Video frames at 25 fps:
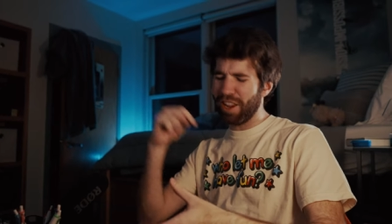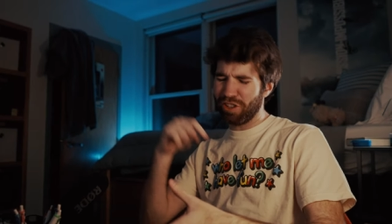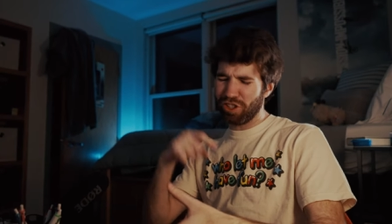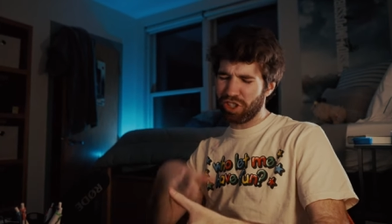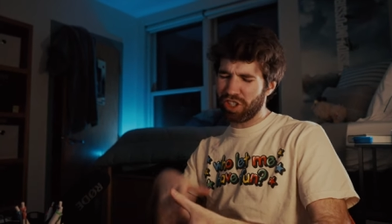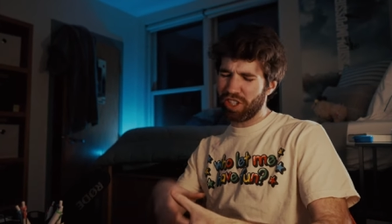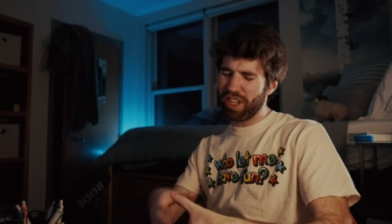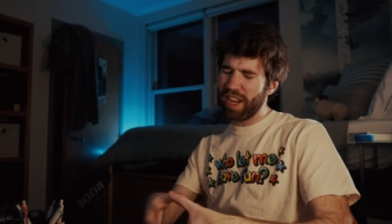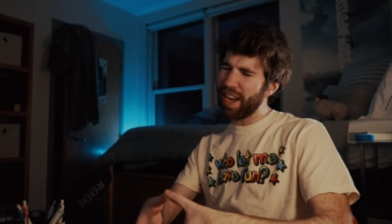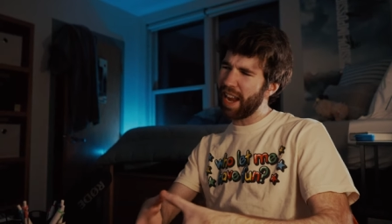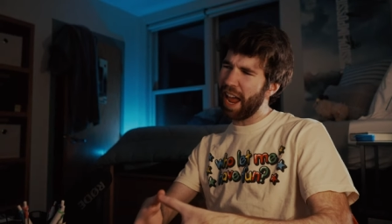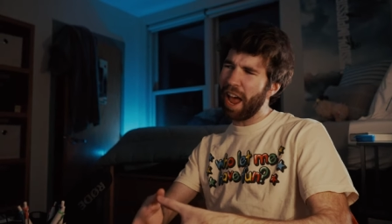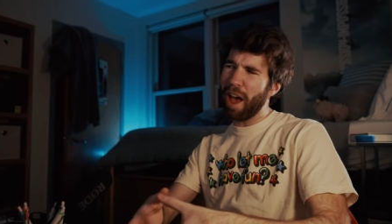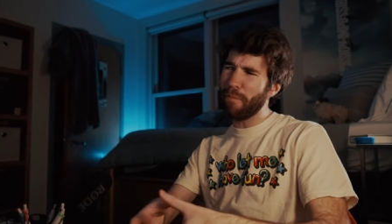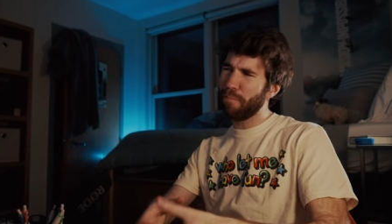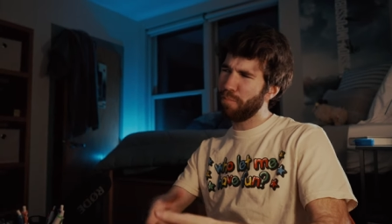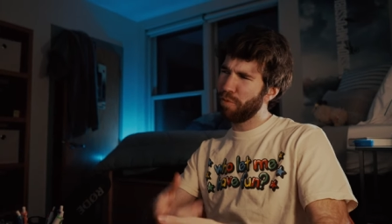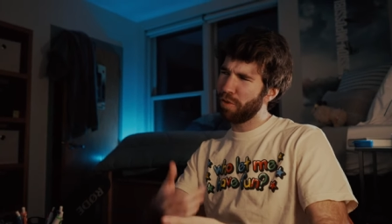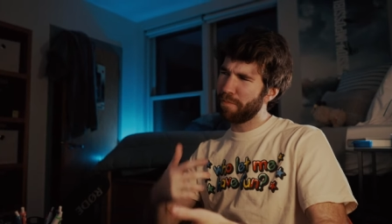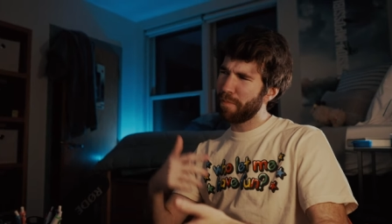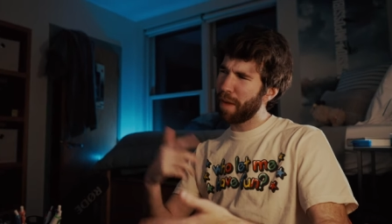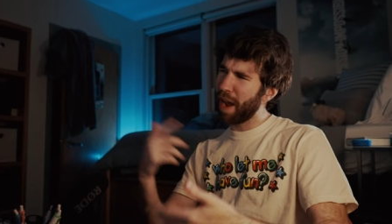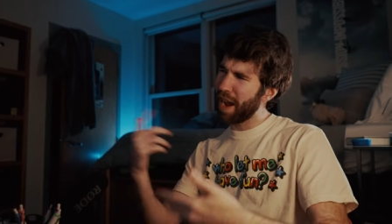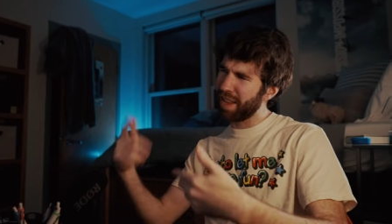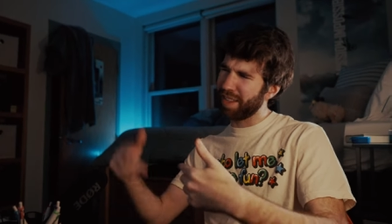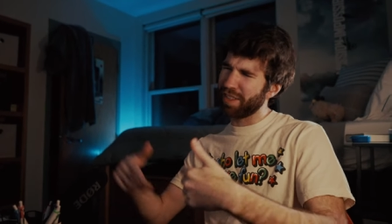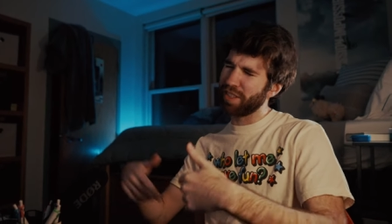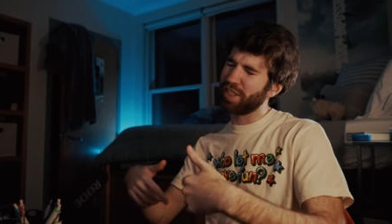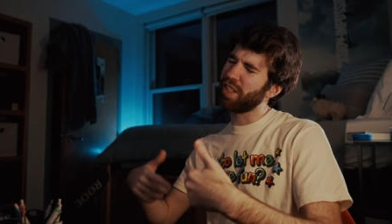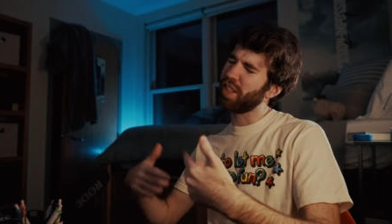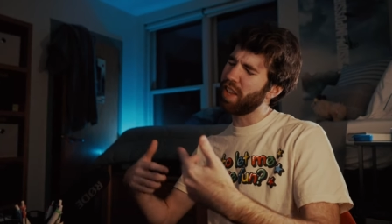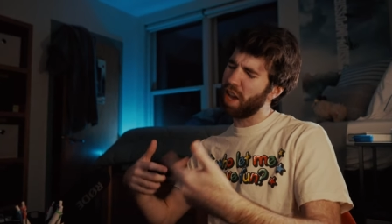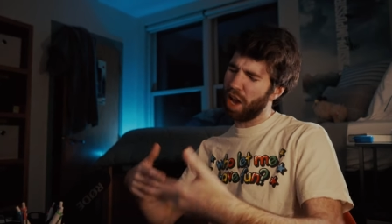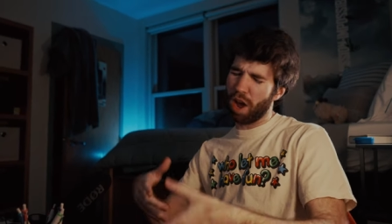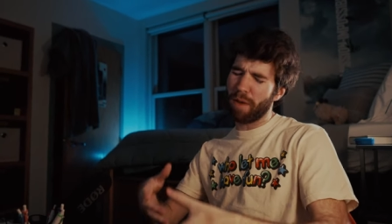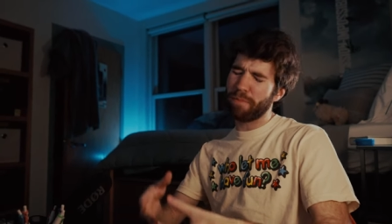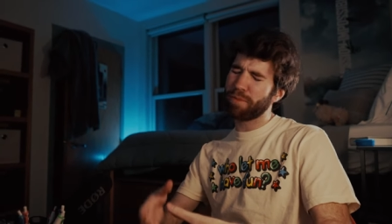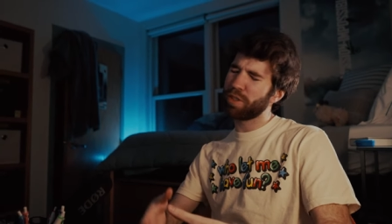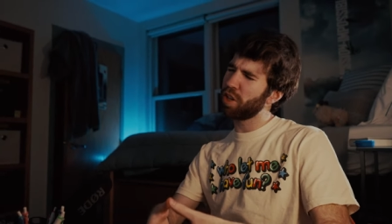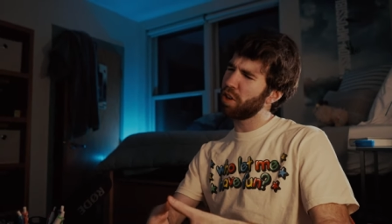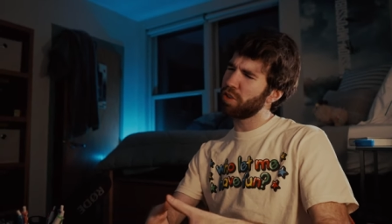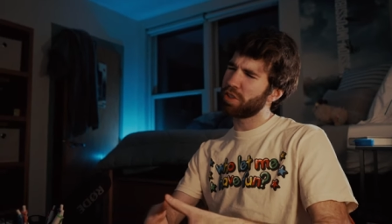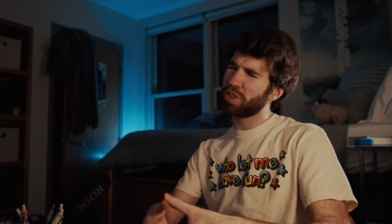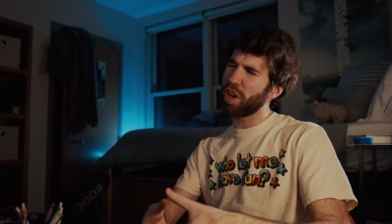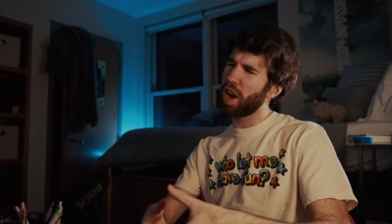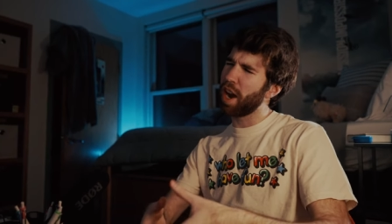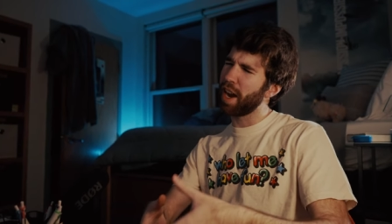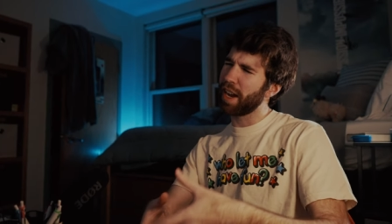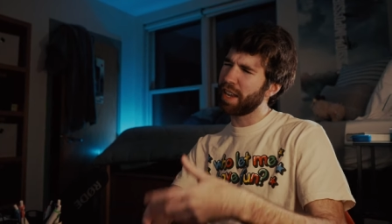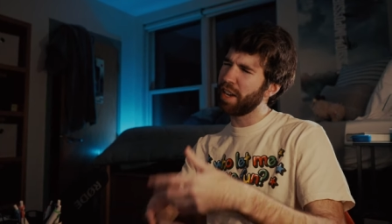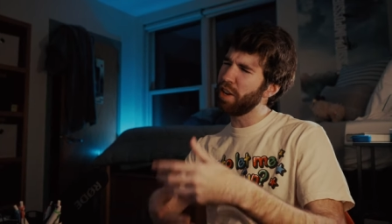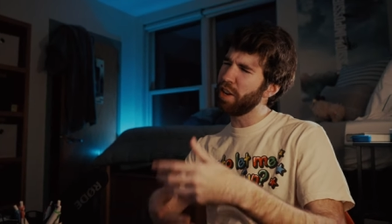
just need help with my, I'm so sorry. Can